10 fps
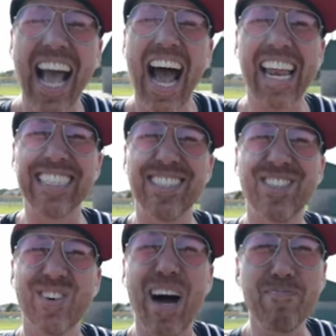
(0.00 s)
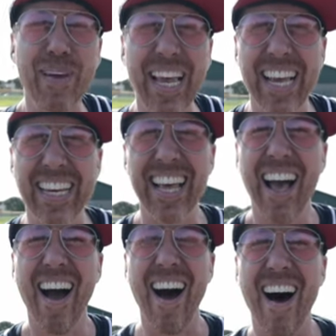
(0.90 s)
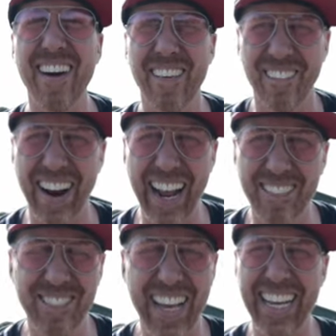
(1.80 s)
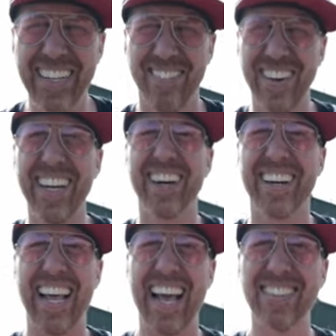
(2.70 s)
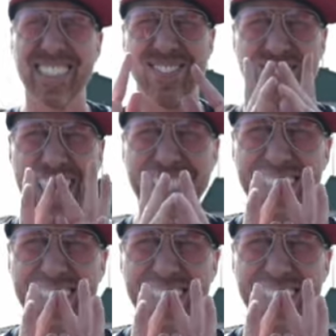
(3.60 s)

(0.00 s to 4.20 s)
how to drop in on a ramp. And we are going to have some fun